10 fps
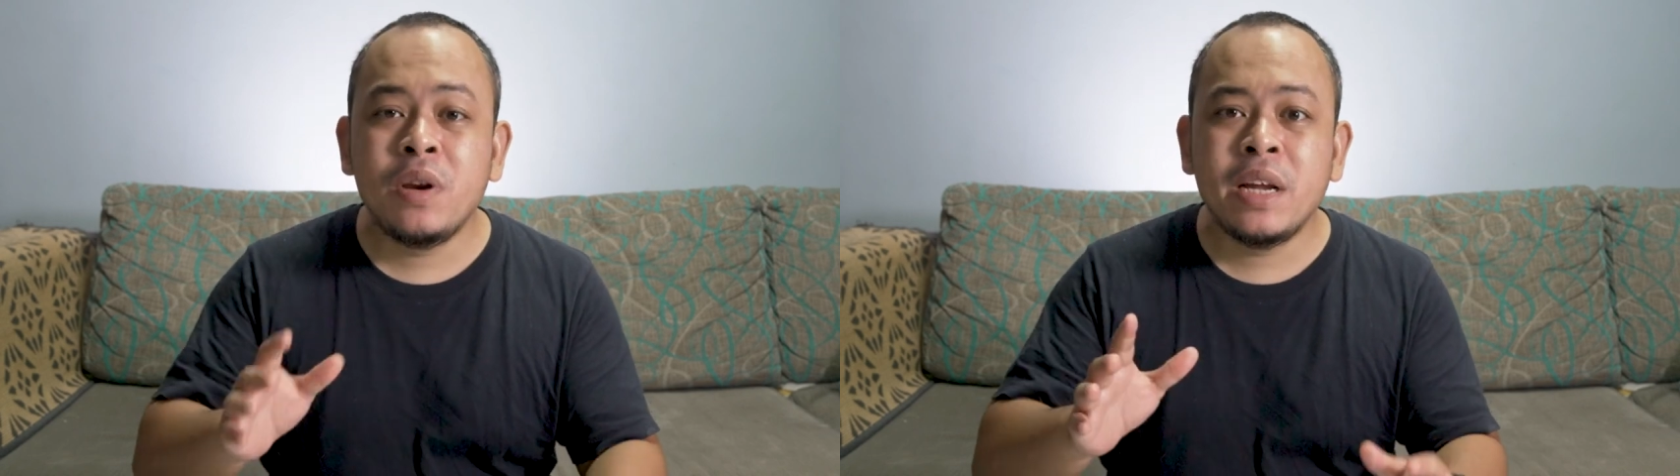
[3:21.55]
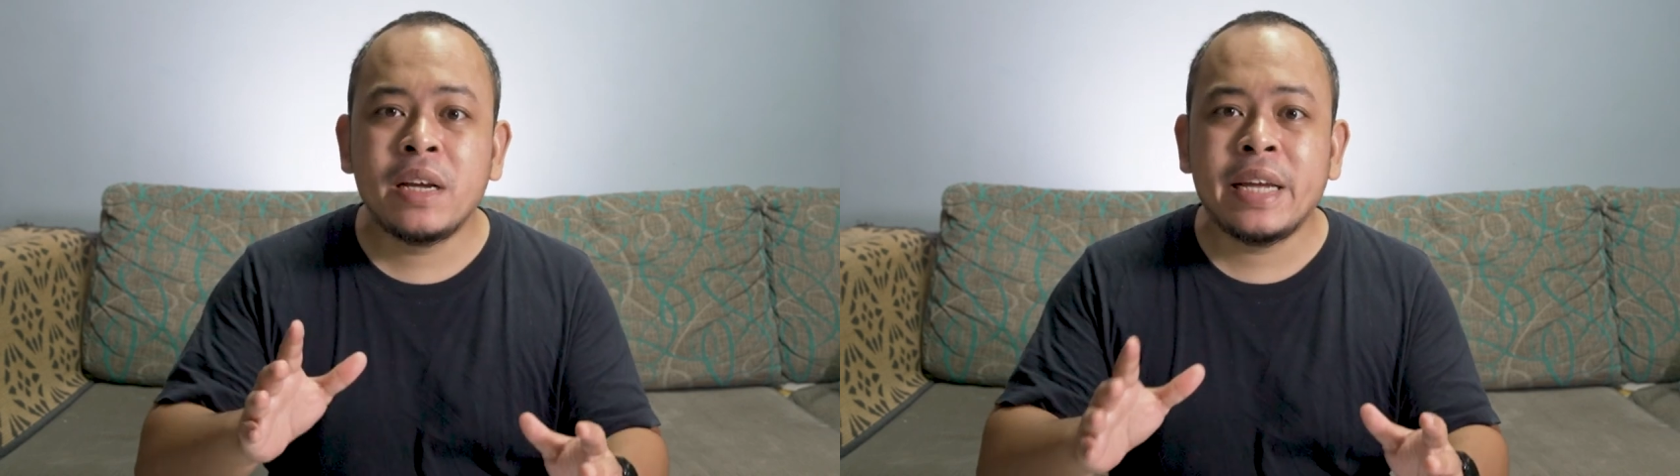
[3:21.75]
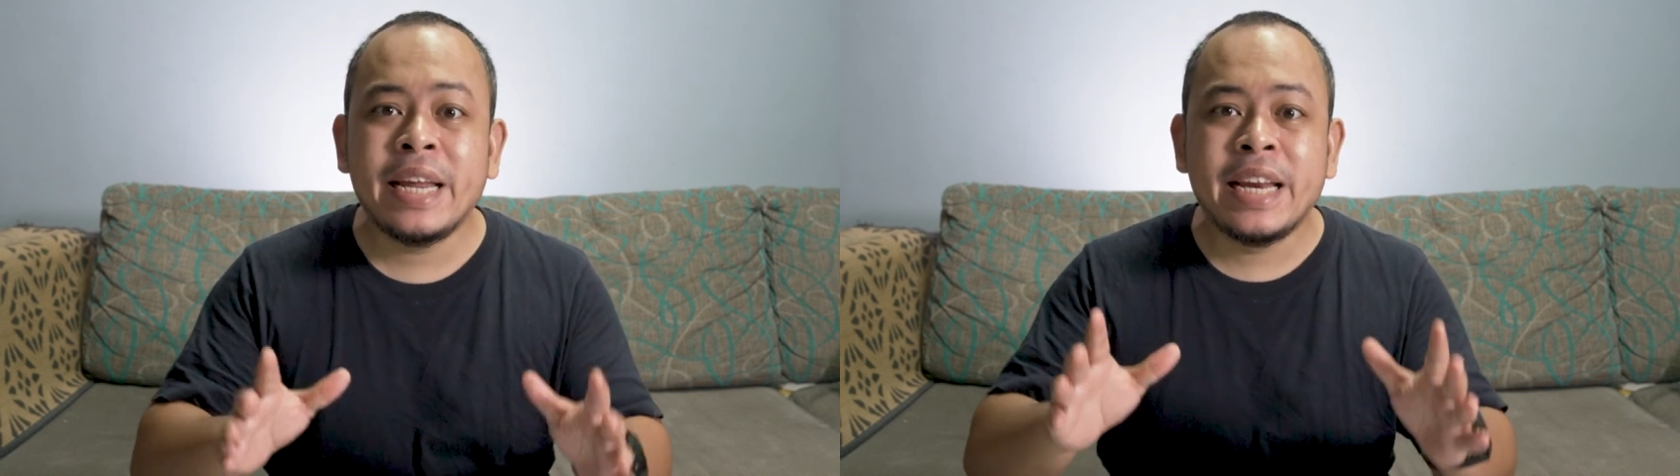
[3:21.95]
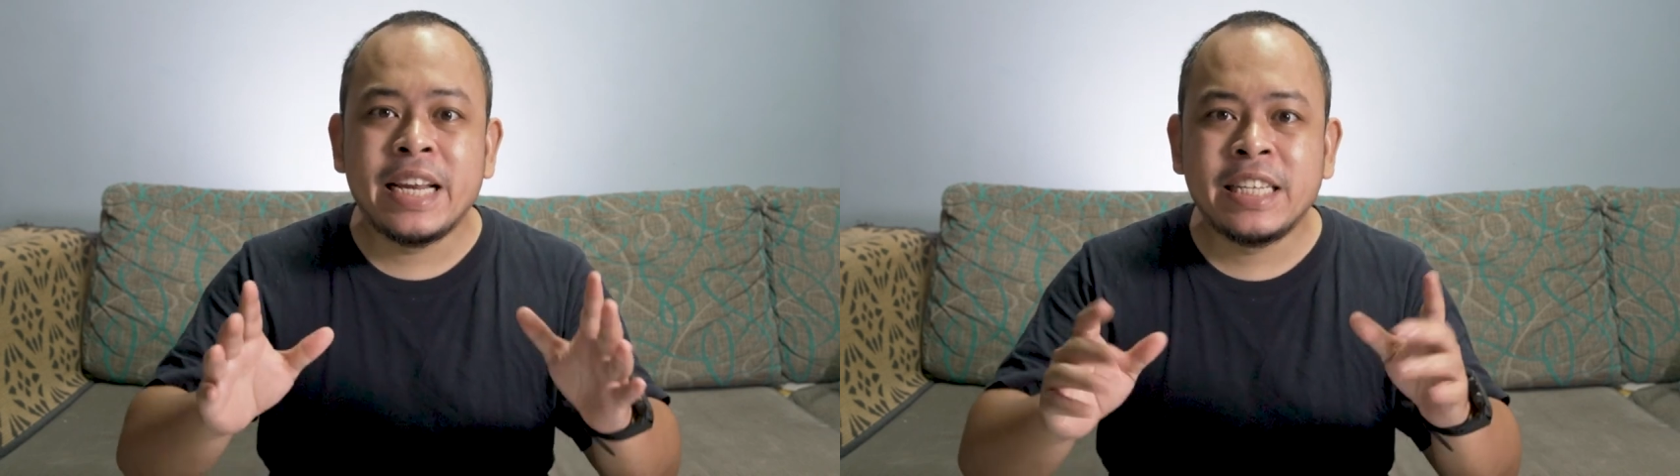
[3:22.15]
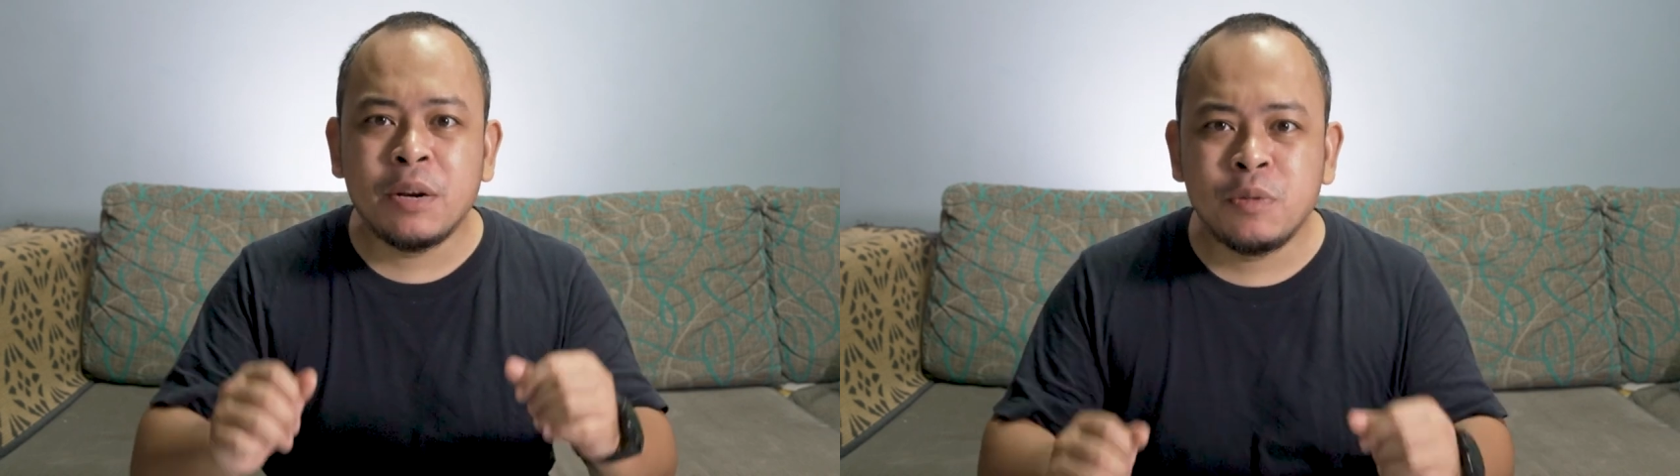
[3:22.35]
link in
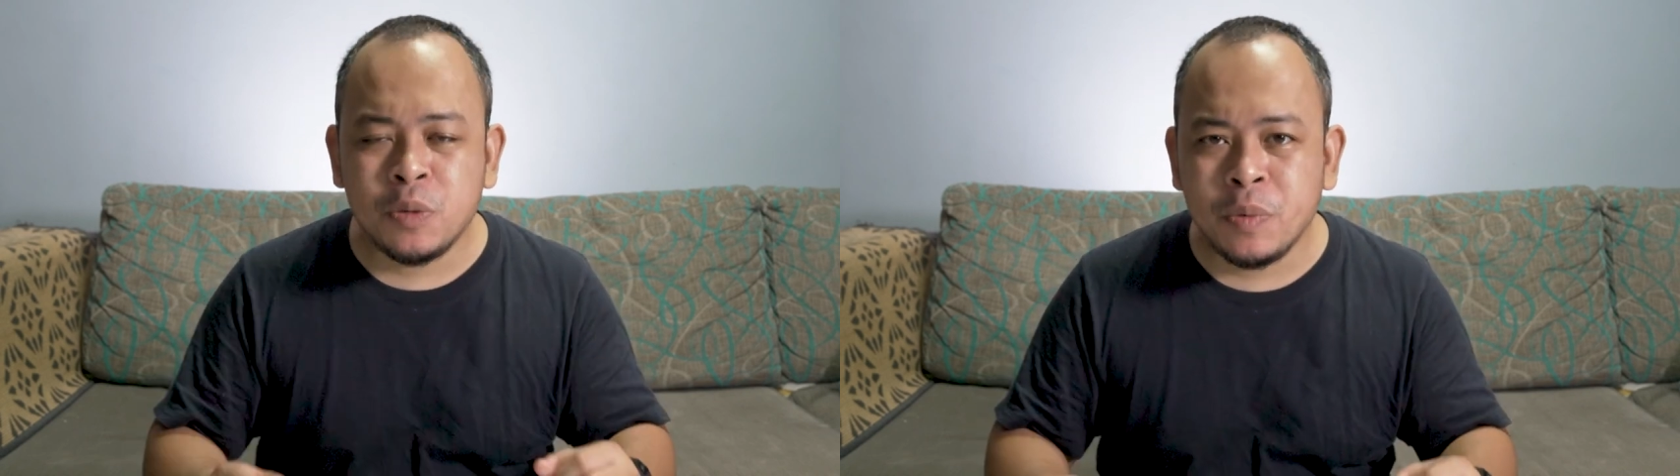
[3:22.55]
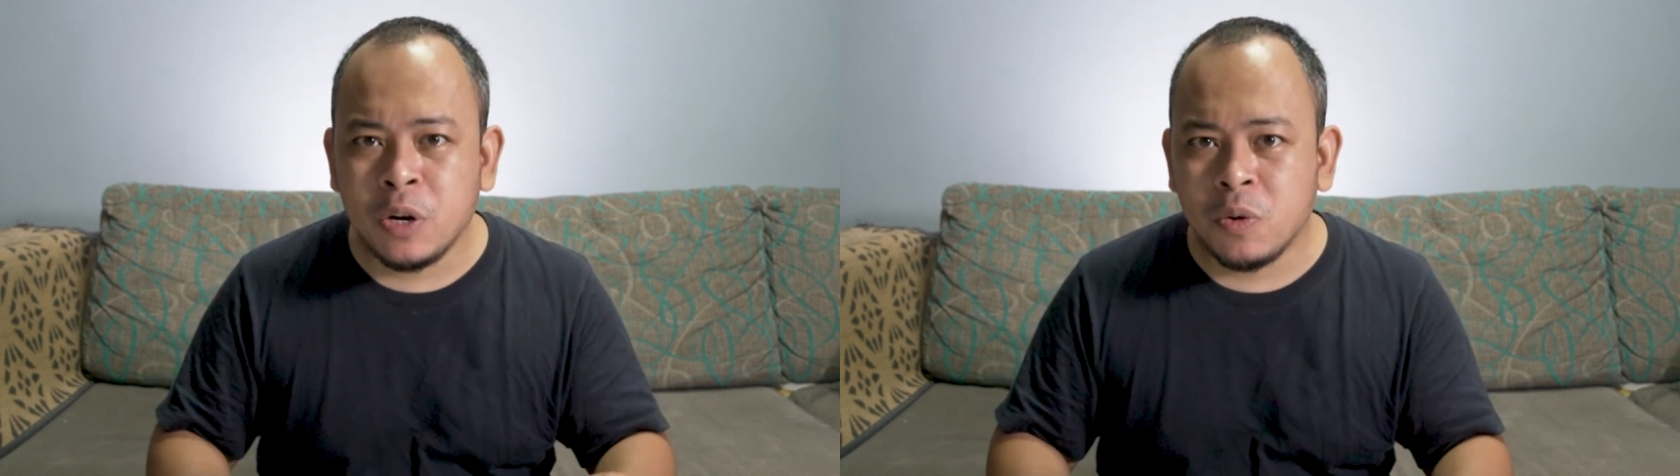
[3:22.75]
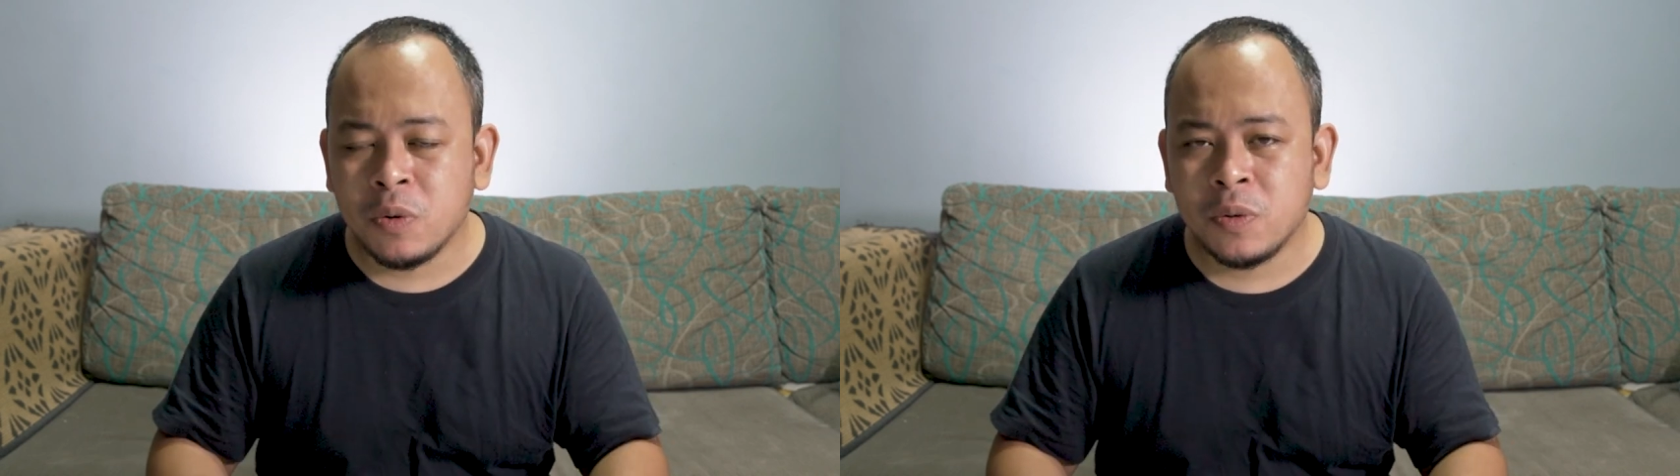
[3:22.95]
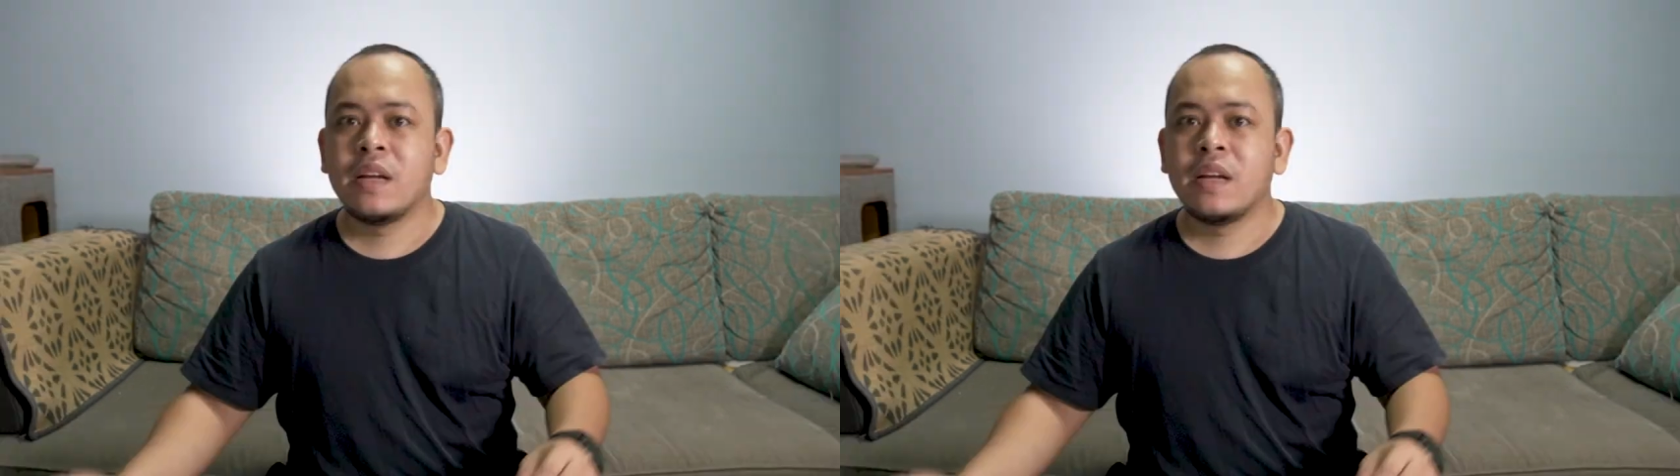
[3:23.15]
the description below.